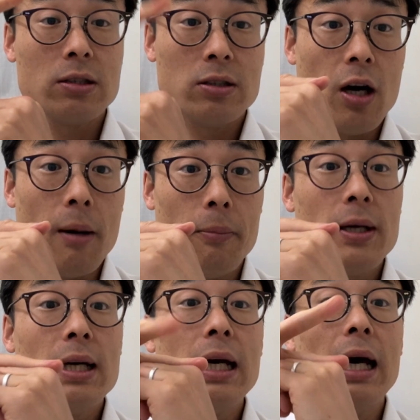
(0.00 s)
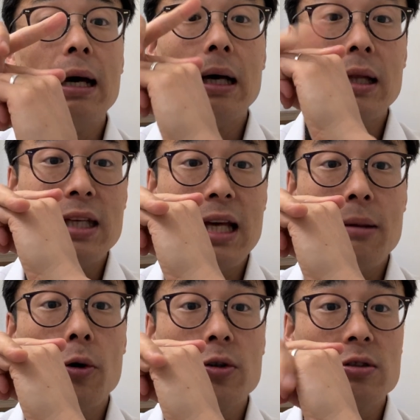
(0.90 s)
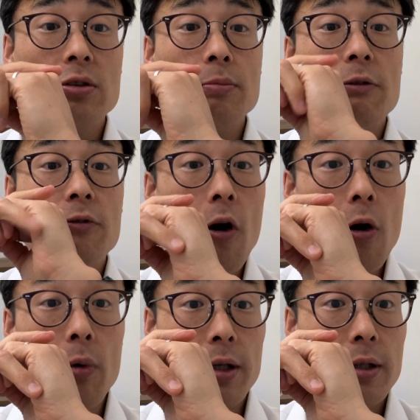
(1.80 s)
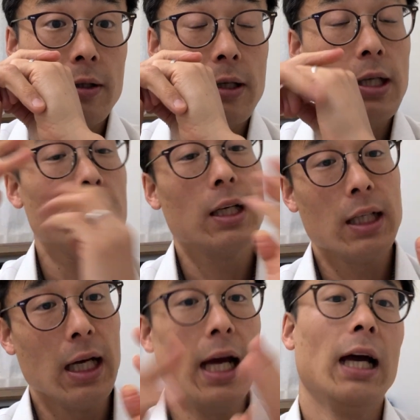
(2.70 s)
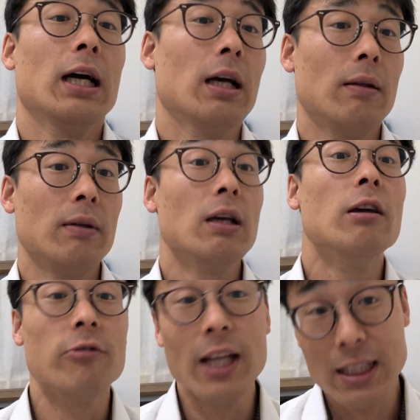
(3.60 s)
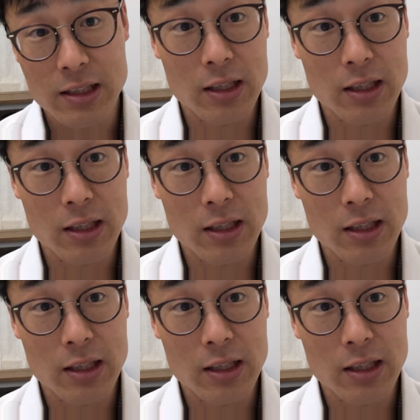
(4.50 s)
top, the other portion could be forward. If that's